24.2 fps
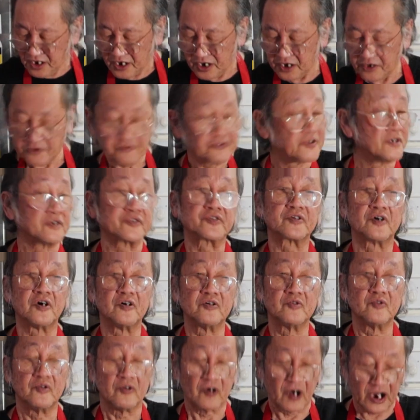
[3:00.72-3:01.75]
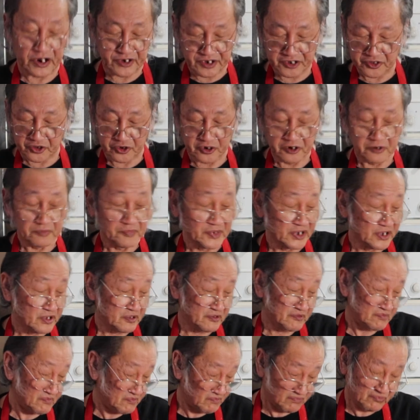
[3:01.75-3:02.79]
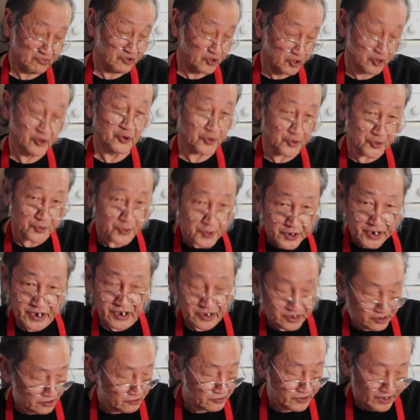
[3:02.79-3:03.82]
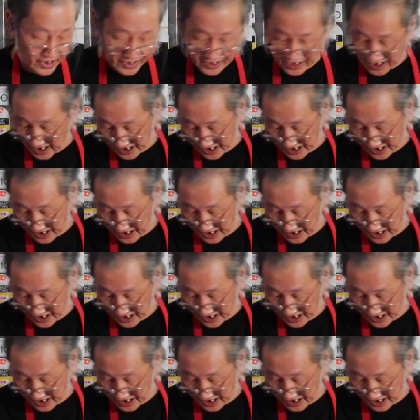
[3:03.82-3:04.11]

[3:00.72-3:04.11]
If you don't want it to be too sweet, you can